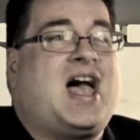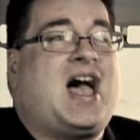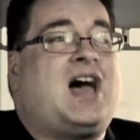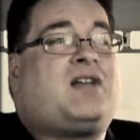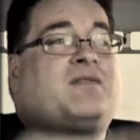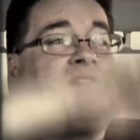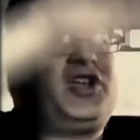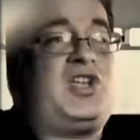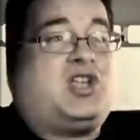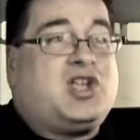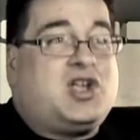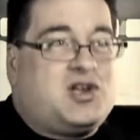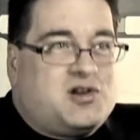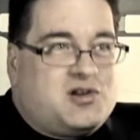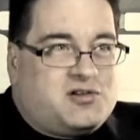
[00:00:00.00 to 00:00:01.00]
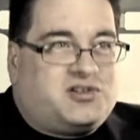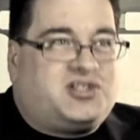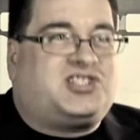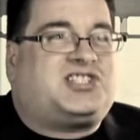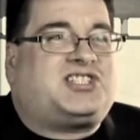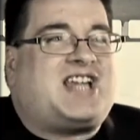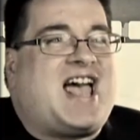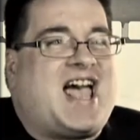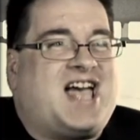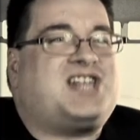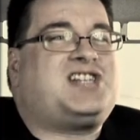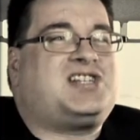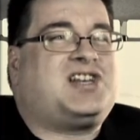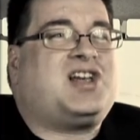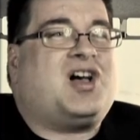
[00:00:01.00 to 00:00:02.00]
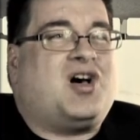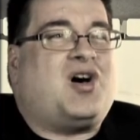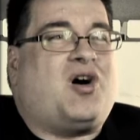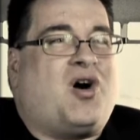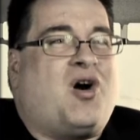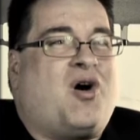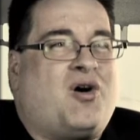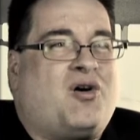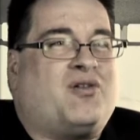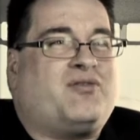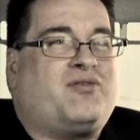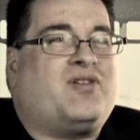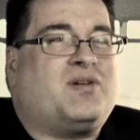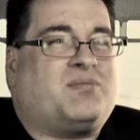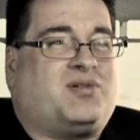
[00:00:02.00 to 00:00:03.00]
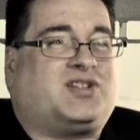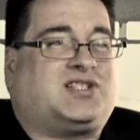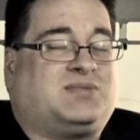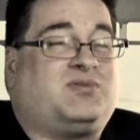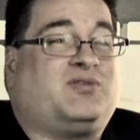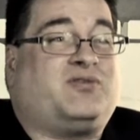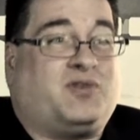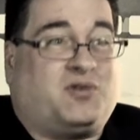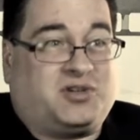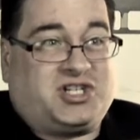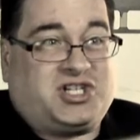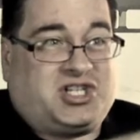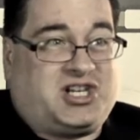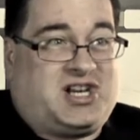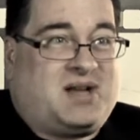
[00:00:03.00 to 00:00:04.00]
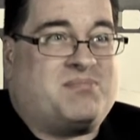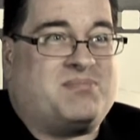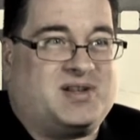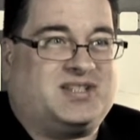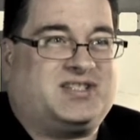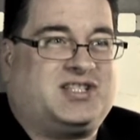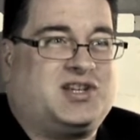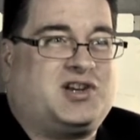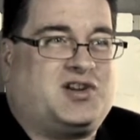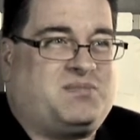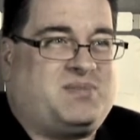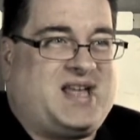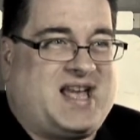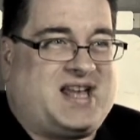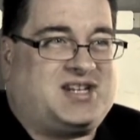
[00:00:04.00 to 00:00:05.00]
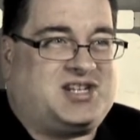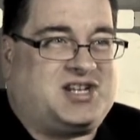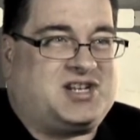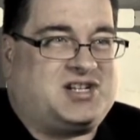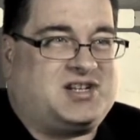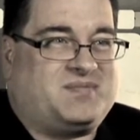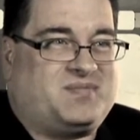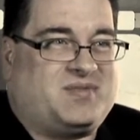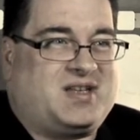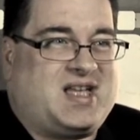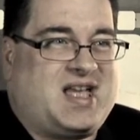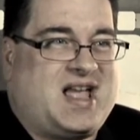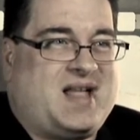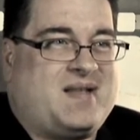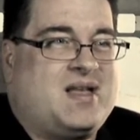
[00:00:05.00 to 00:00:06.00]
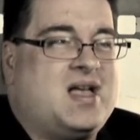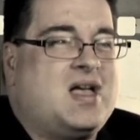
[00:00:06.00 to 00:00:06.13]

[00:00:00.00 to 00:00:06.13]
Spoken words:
out of a huge set of possible 4-digit numbers that could be entered. Okay,